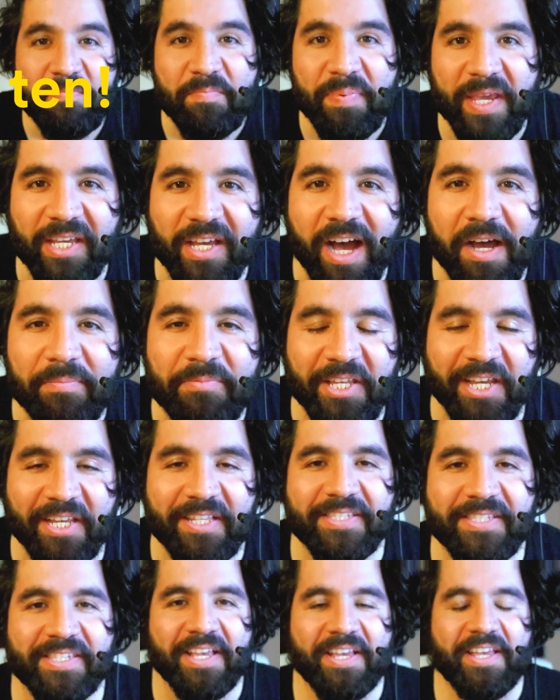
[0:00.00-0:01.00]
big
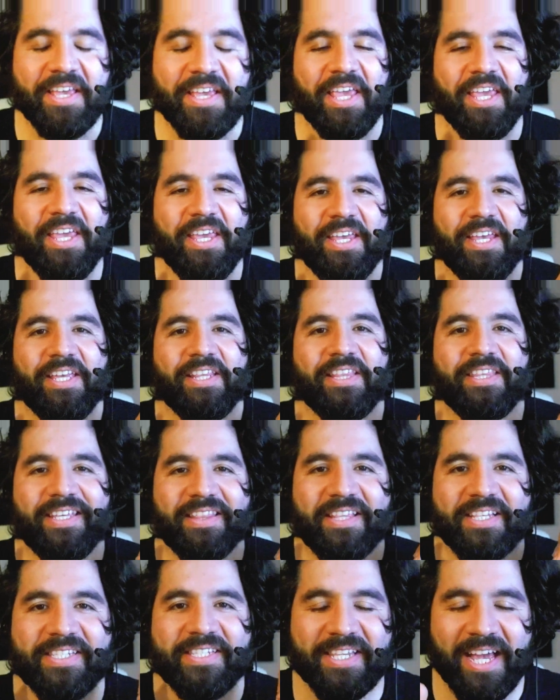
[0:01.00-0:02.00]
updates in the
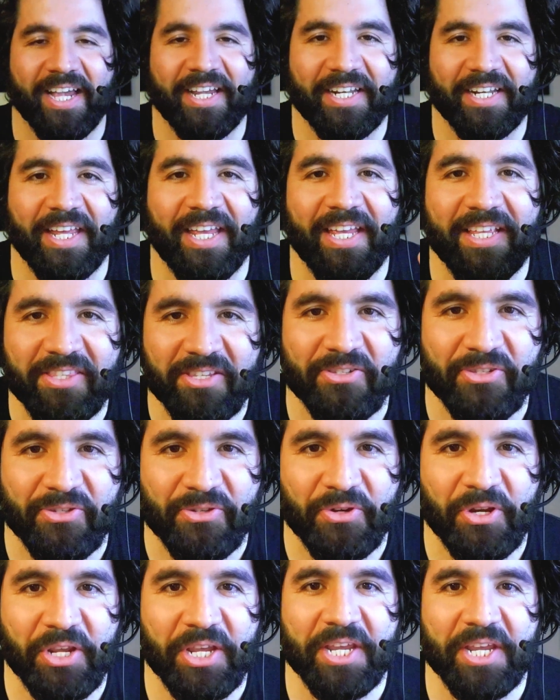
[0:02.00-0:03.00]
design
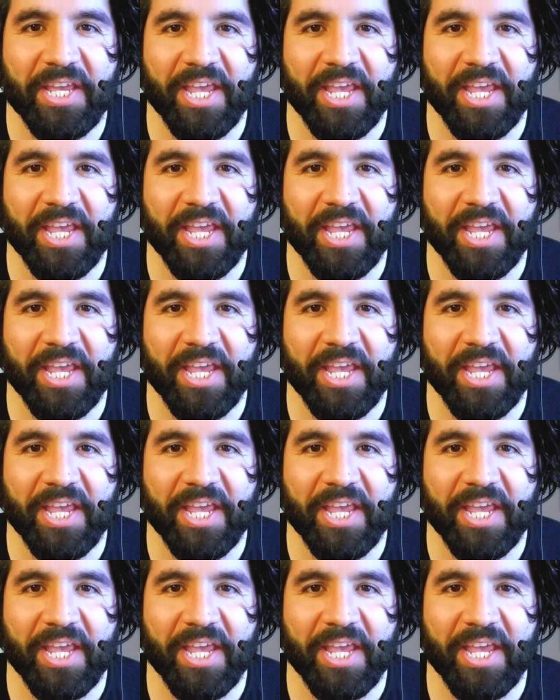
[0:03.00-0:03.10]
industry